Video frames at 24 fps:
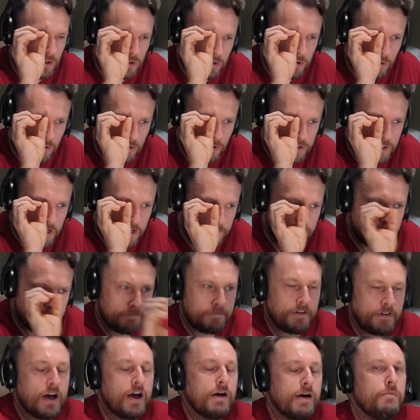Those are
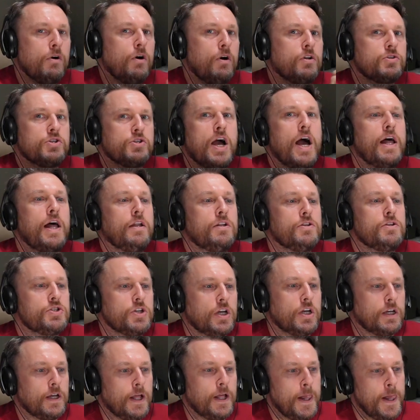far more
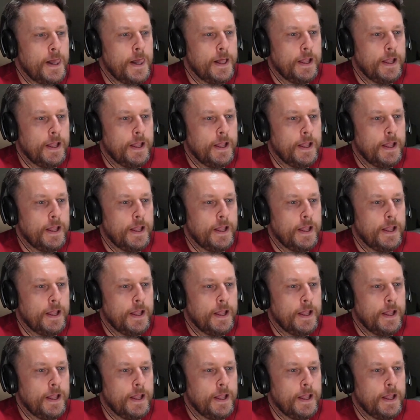challenging.